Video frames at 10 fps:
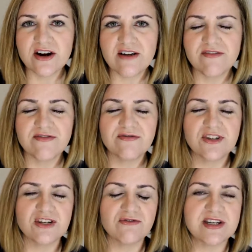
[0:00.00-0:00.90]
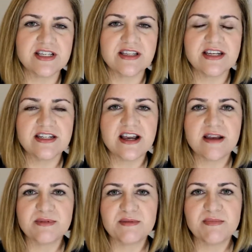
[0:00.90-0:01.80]
I've recently dug
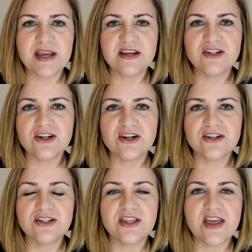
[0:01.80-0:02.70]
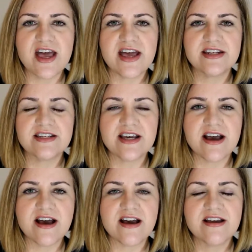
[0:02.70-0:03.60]
up some pictures
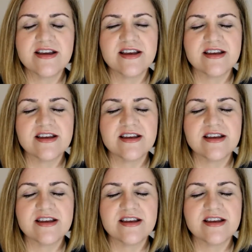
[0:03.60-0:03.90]
that